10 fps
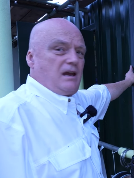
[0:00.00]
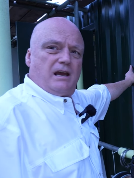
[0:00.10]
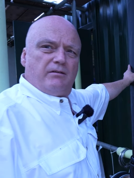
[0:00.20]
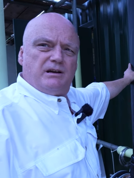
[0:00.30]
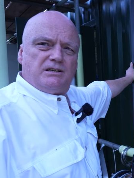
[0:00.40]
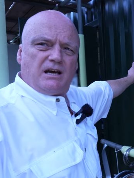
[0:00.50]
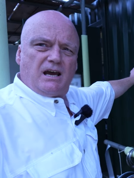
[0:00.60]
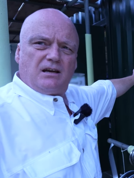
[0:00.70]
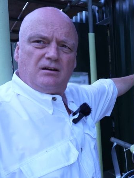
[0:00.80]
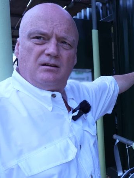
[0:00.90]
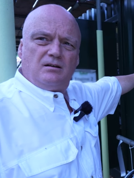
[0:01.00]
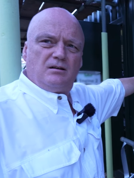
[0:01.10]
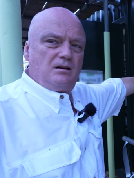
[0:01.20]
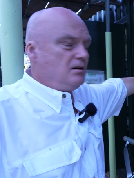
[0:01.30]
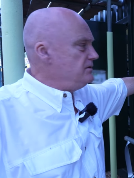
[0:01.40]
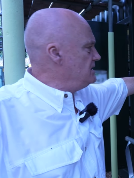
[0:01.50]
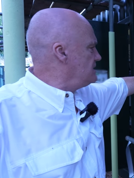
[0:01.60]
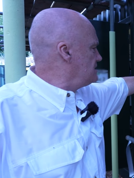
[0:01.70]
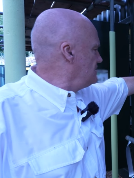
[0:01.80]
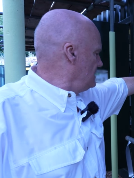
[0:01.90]
air intake on
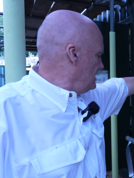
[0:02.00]
this.